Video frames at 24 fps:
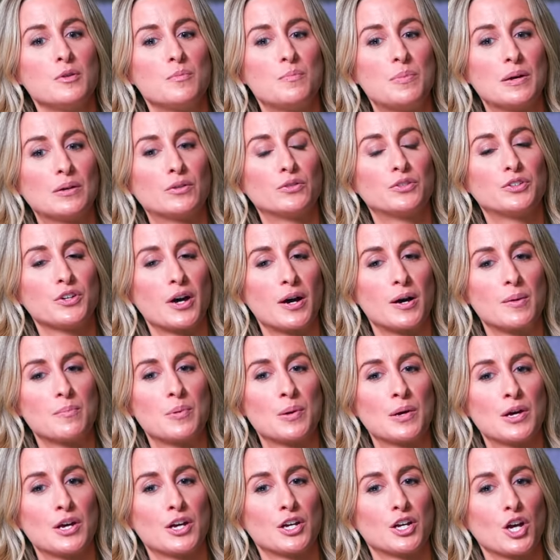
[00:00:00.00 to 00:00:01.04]
you build up
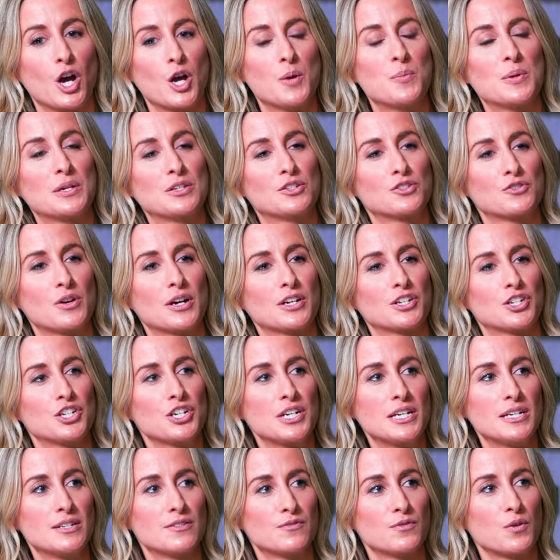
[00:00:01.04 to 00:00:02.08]
coping
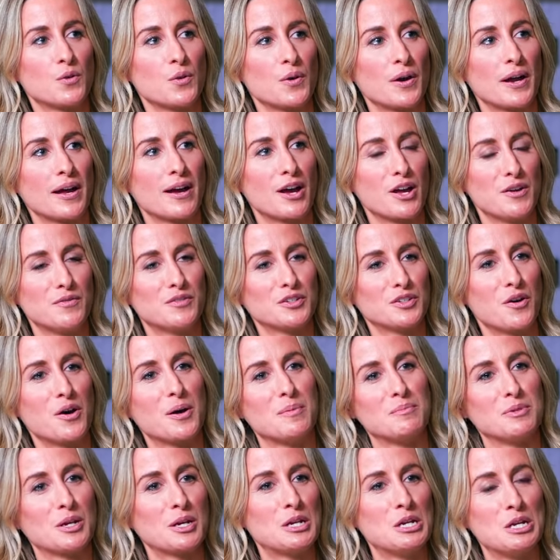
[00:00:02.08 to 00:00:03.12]
strategies for it over
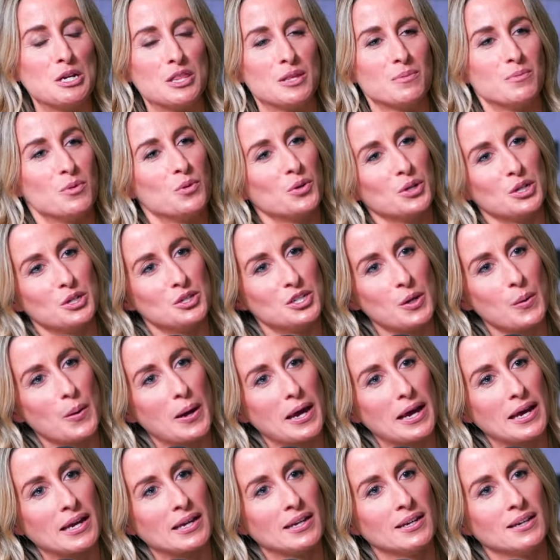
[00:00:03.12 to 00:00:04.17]
time, don't you? The more you do
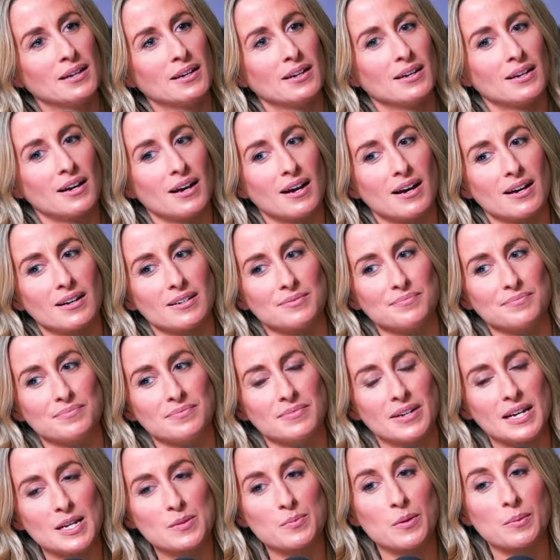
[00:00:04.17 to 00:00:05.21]
it,
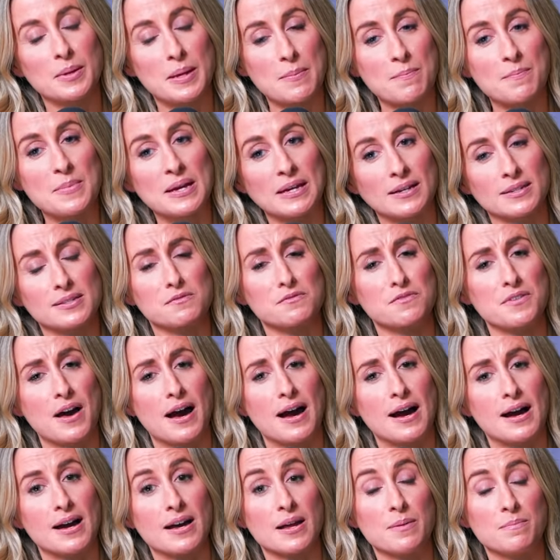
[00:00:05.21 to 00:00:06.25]
um, it's probably a mix of
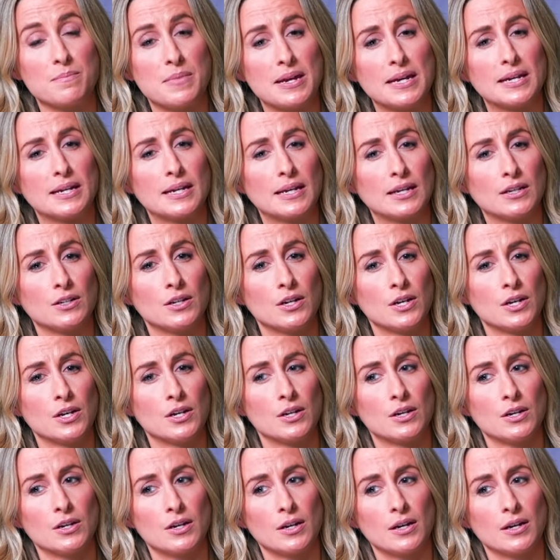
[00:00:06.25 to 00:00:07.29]
that and making
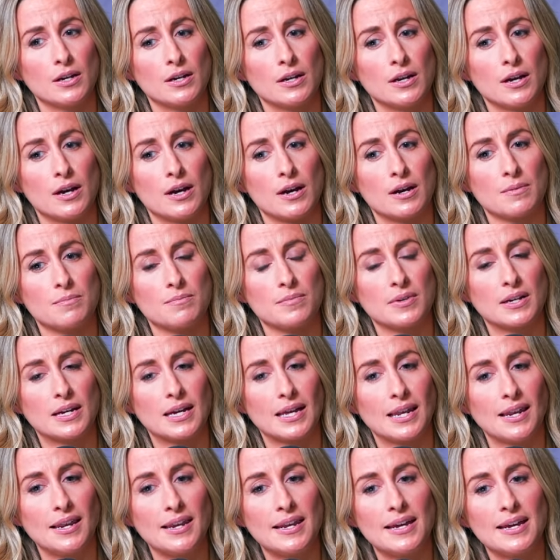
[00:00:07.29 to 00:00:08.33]
um,
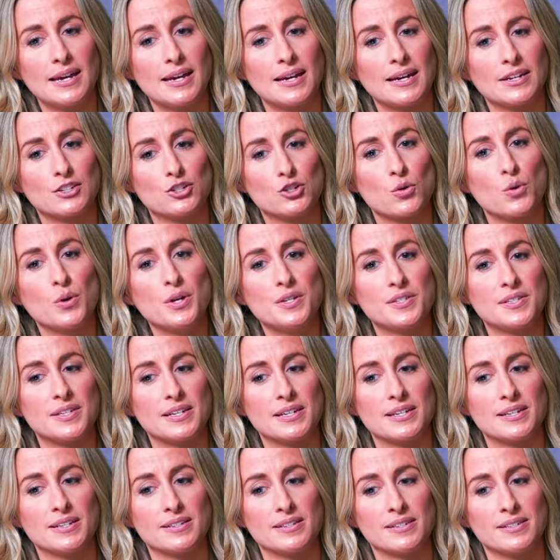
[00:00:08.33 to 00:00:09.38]
clear
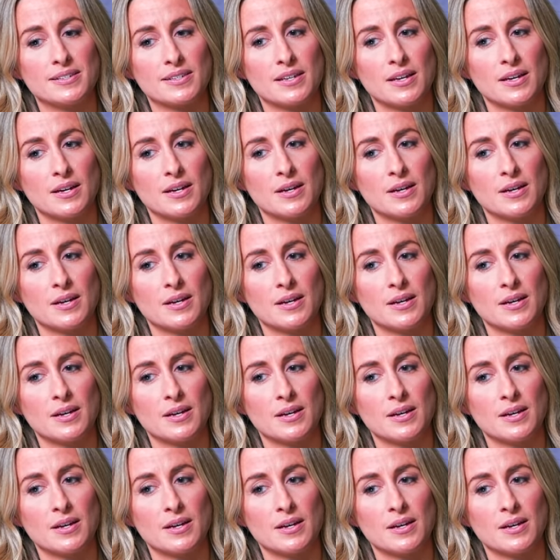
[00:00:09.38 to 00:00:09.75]
choices